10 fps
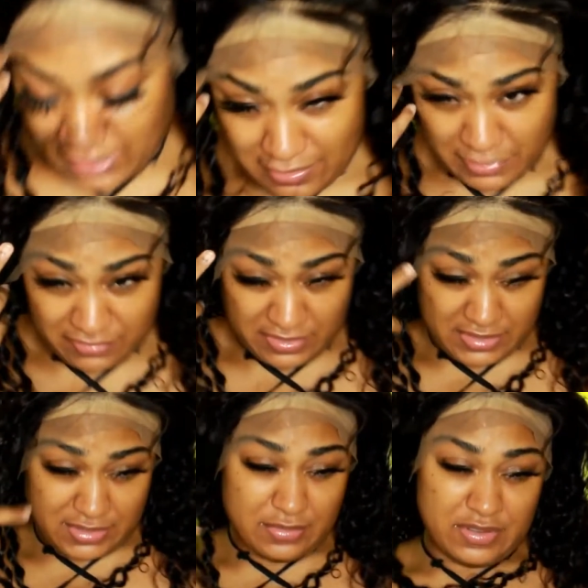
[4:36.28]
in my
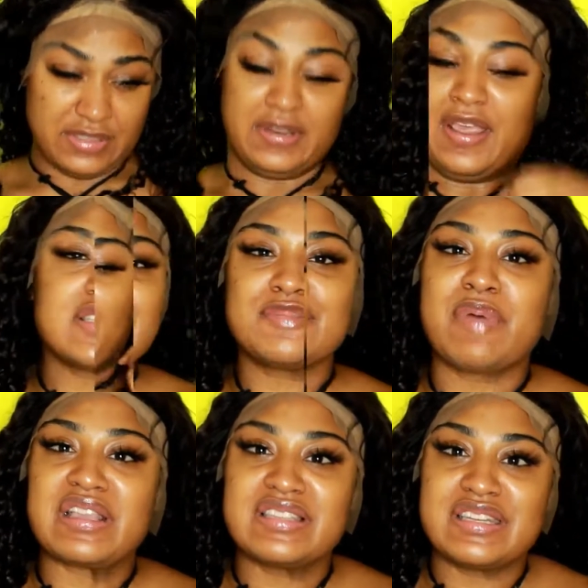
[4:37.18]
face. Hold on. I
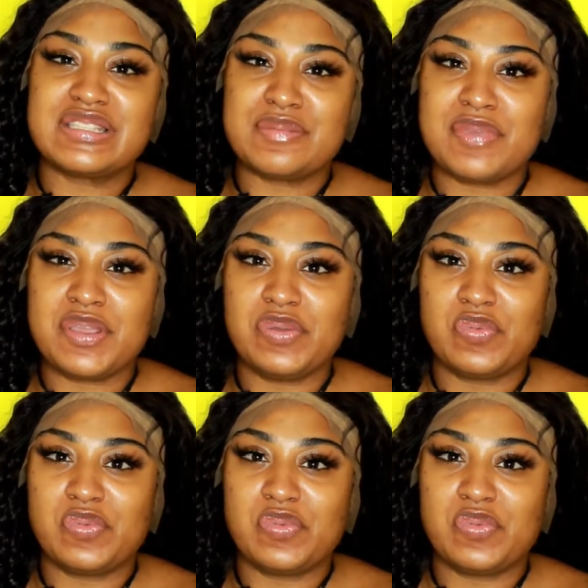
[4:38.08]
expected it to be